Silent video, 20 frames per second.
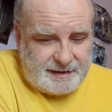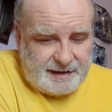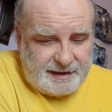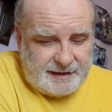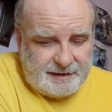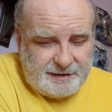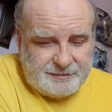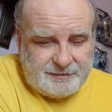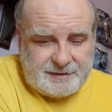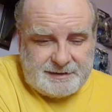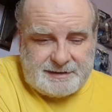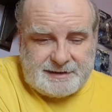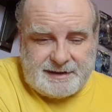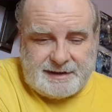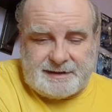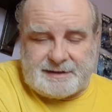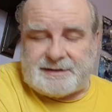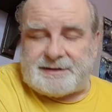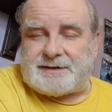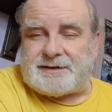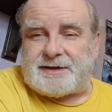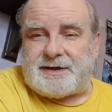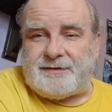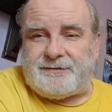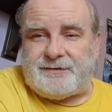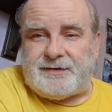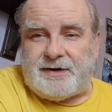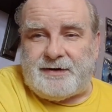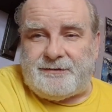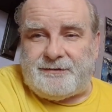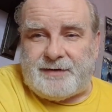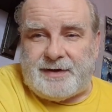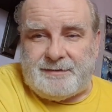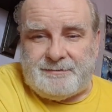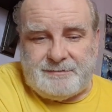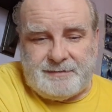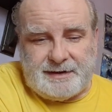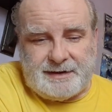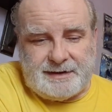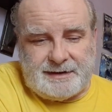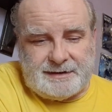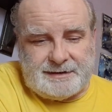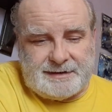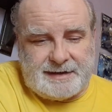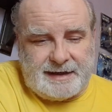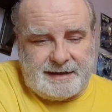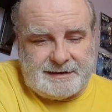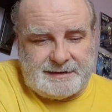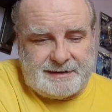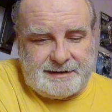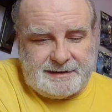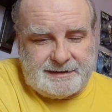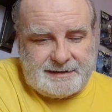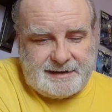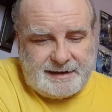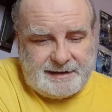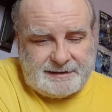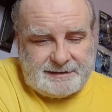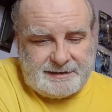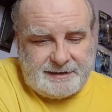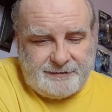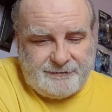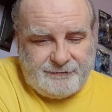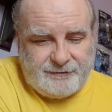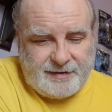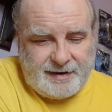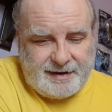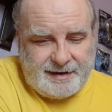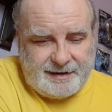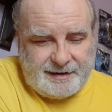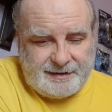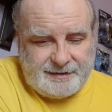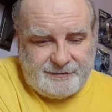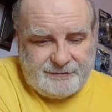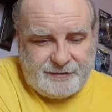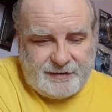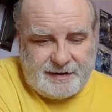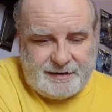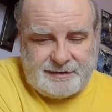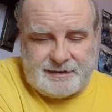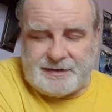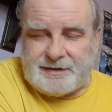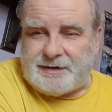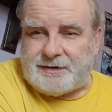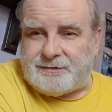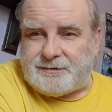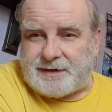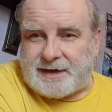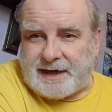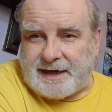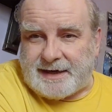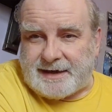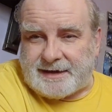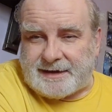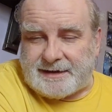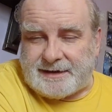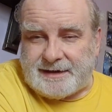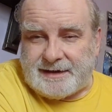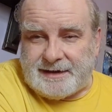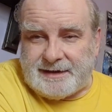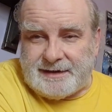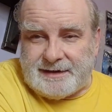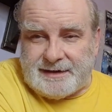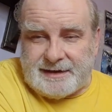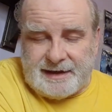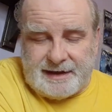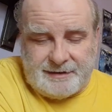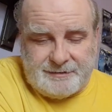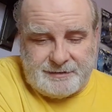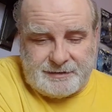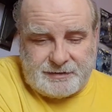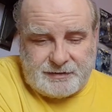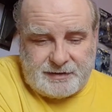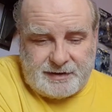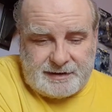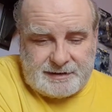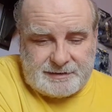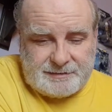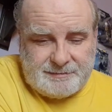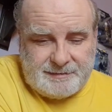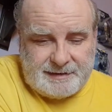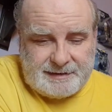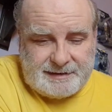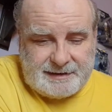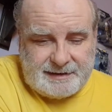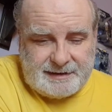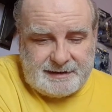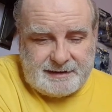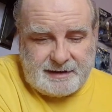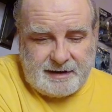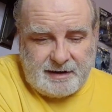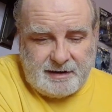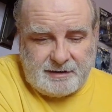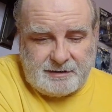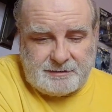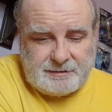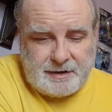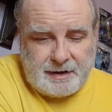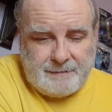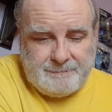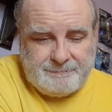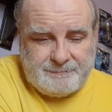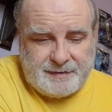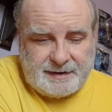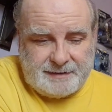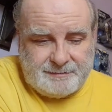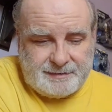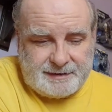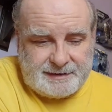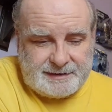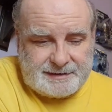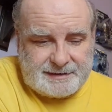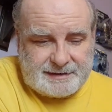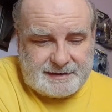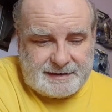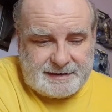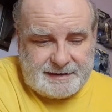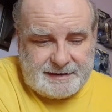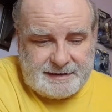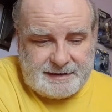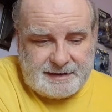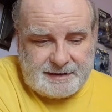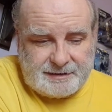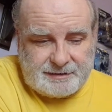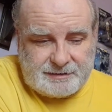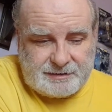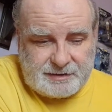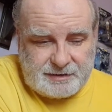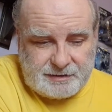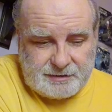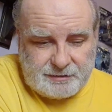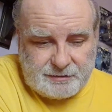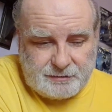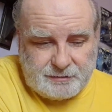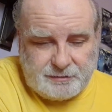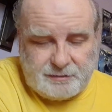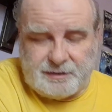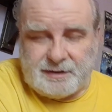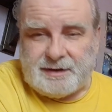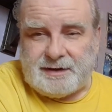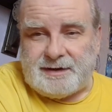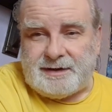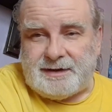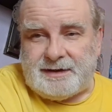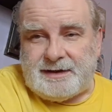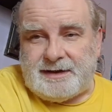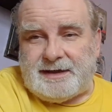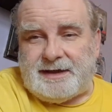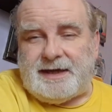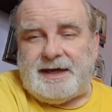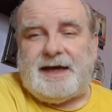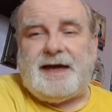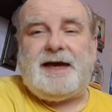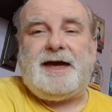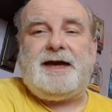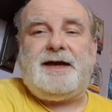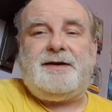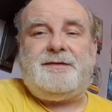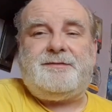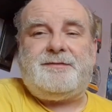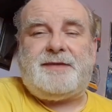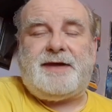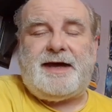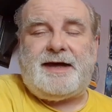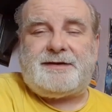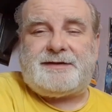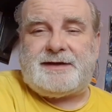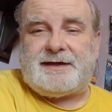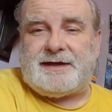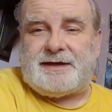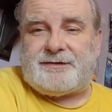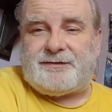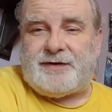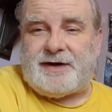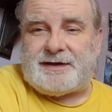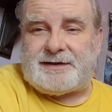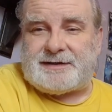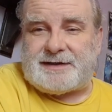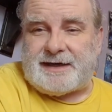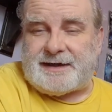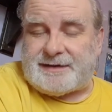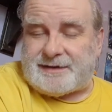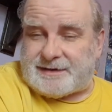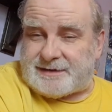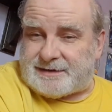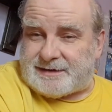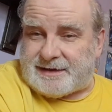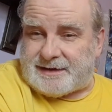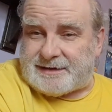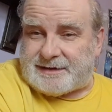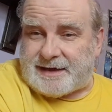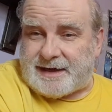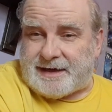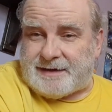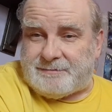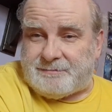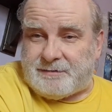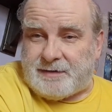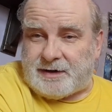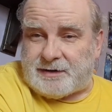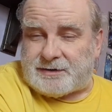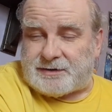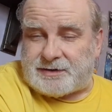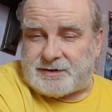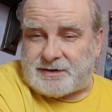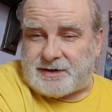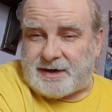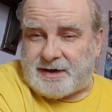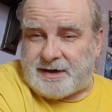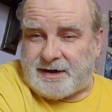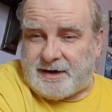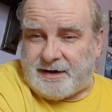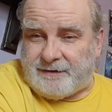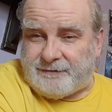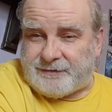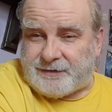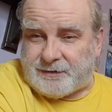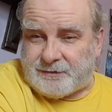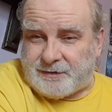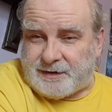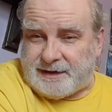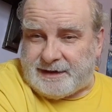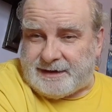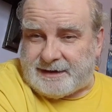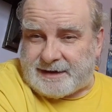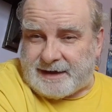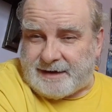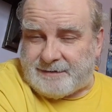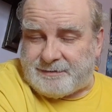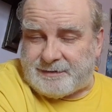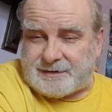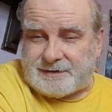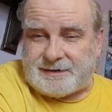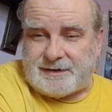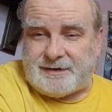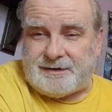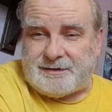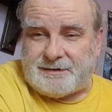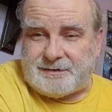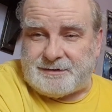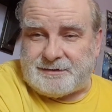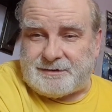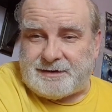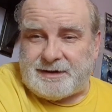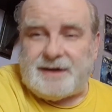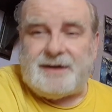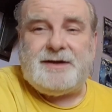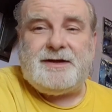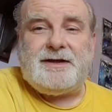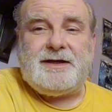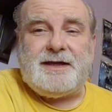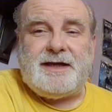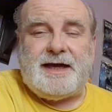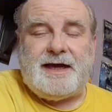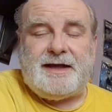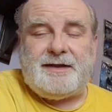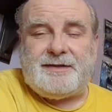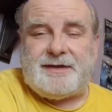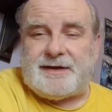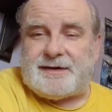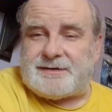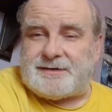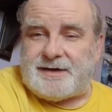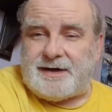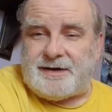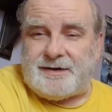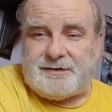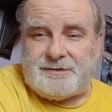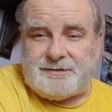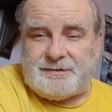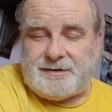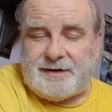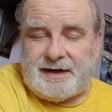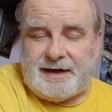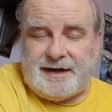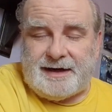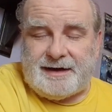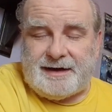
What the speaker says: And on the 6th of November 1995, in the UK, it was transmitted on BBC Two. I think it's fair to say this is a Monster of the Week episode. There's no